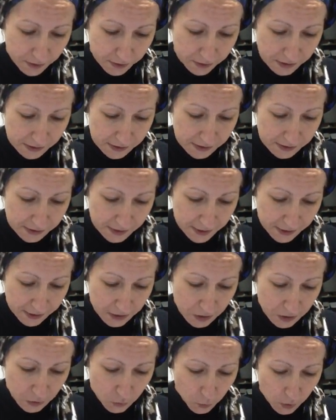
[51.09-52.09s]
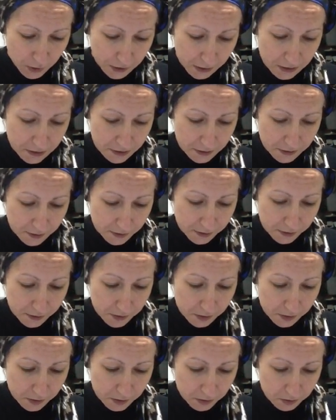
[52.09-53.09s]
The second one
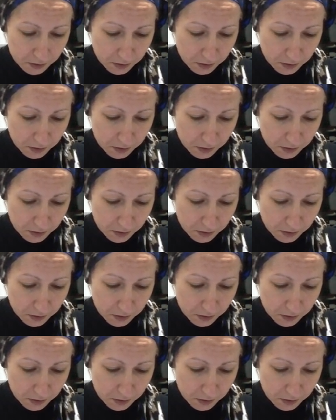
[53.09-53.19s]
is